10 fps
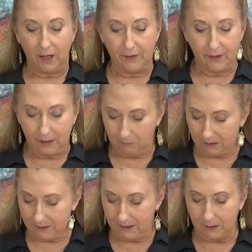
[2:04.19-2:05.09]
And then I'm going
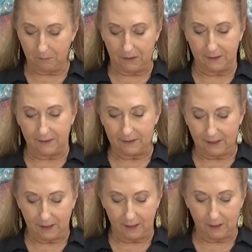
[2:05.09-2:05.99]
to take a piece of
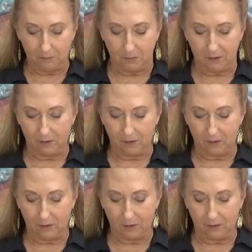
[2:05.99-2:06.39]
tape